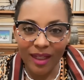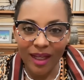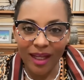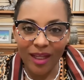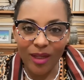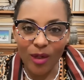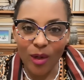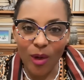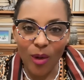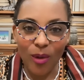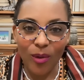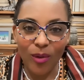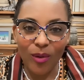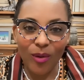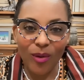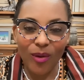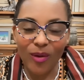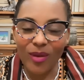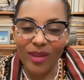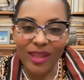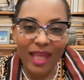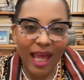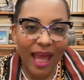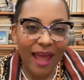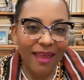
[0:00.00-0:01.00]

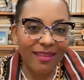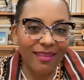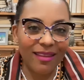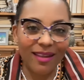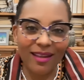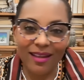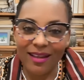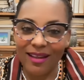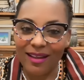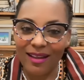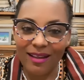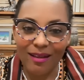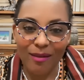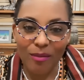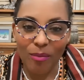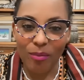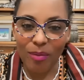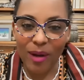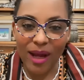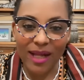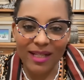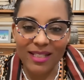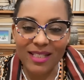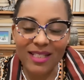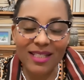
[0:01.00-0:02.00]
all the other
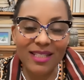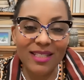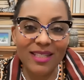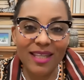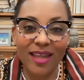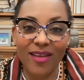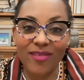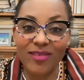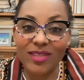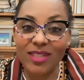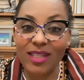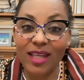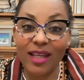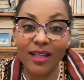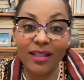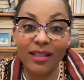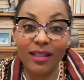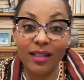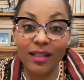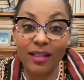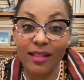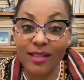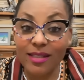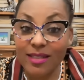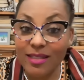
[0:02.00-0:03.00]
parties have said,
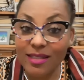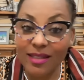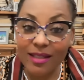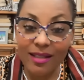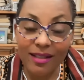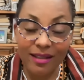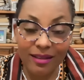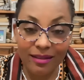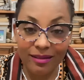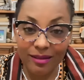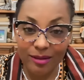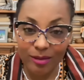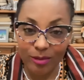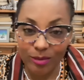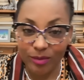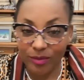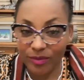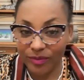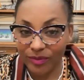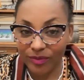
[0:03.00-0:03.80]
listen,